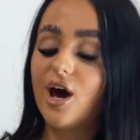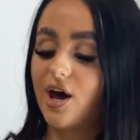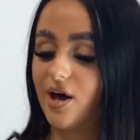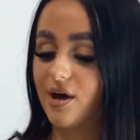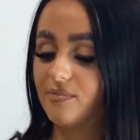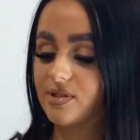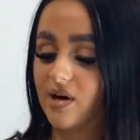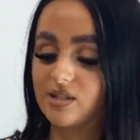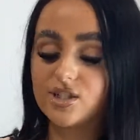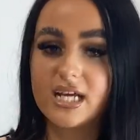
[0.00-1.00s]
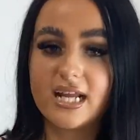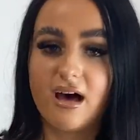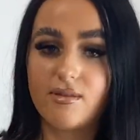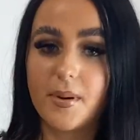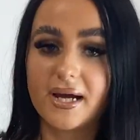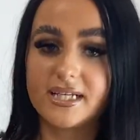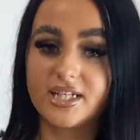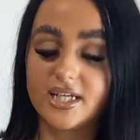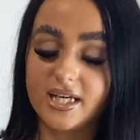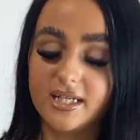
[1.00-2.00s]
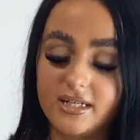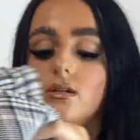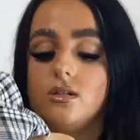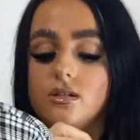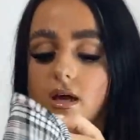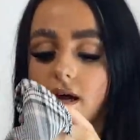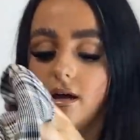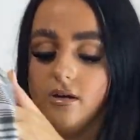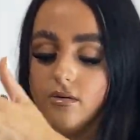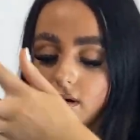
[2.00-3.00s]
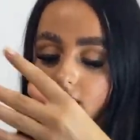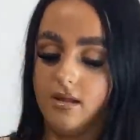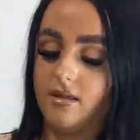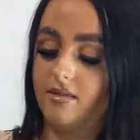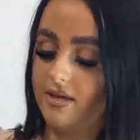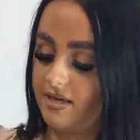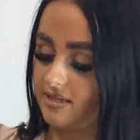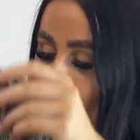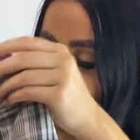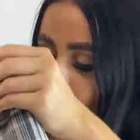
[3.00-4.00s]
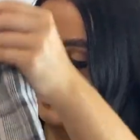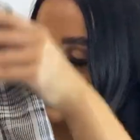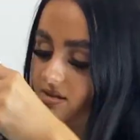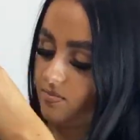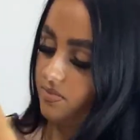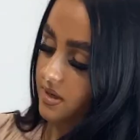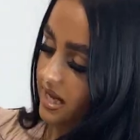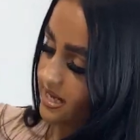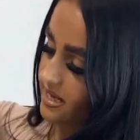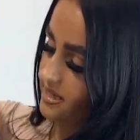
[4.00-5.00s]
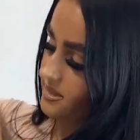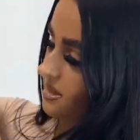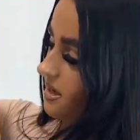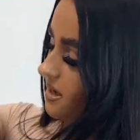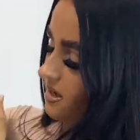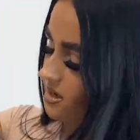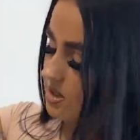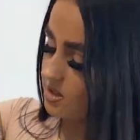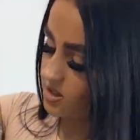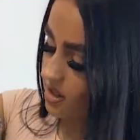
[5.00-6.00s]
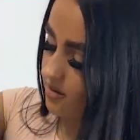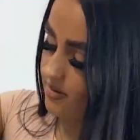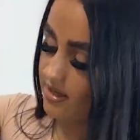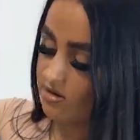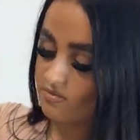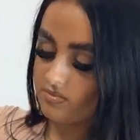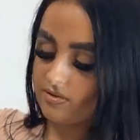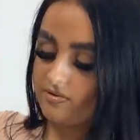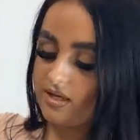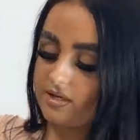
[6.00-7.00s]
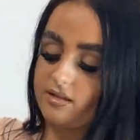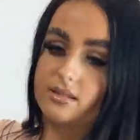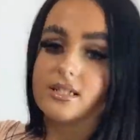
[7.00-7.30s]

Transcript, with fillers: Um, so I'll just get it out of the packaging. So this is the blazer. So it comes with a little